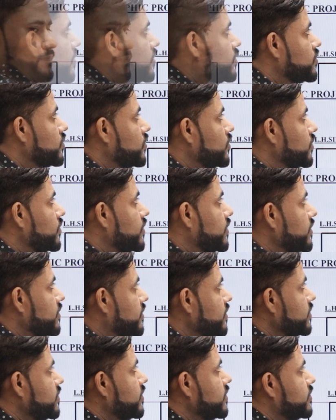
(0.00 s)
So
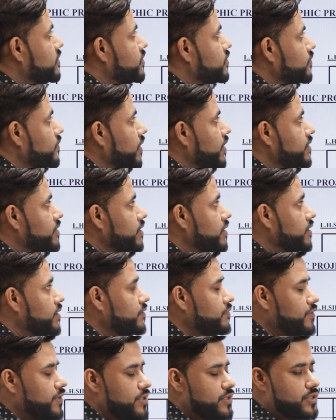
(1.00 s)
this is the situation
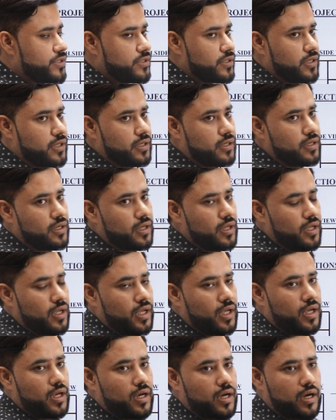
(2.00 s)
in which a
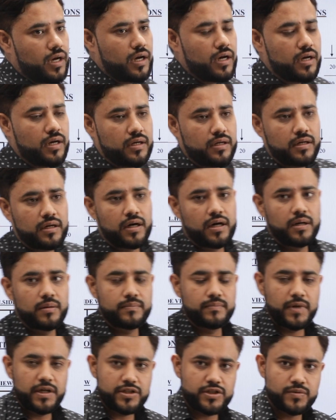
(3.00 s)

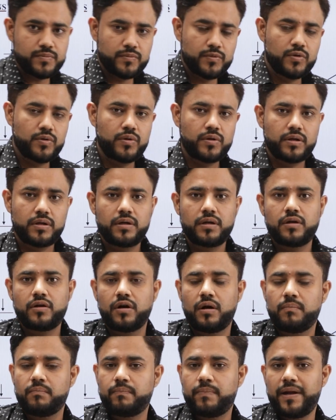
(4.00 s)
much more
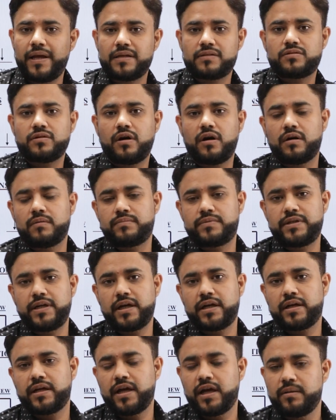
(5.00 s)
complex
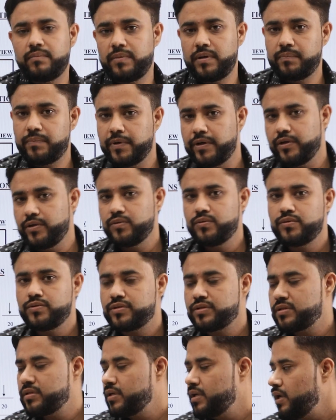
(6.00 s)
object can be
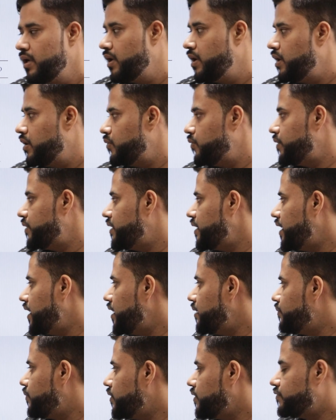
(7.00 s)
produced with the
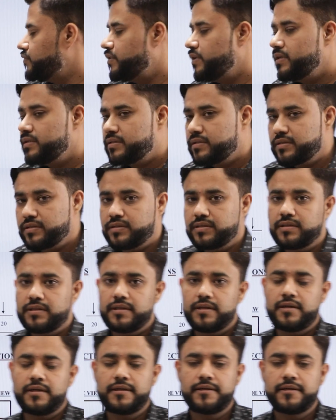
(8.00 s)
help of this